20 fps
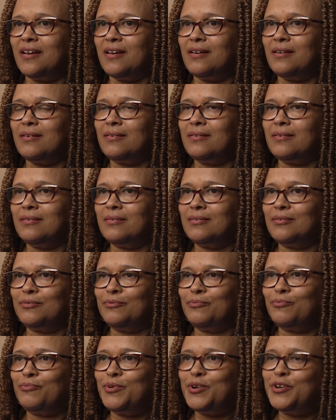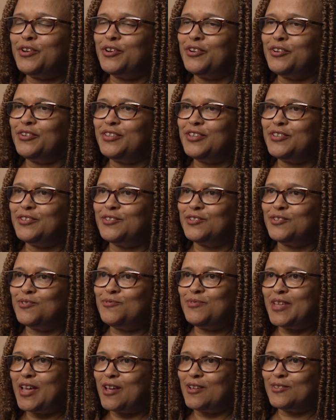uh, we're this
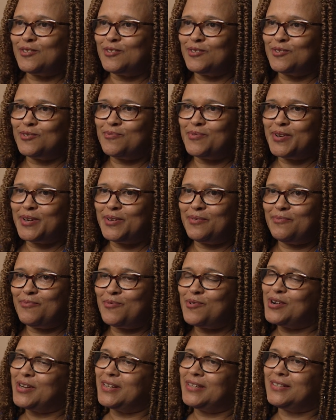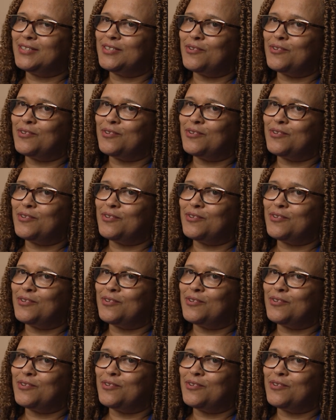2021,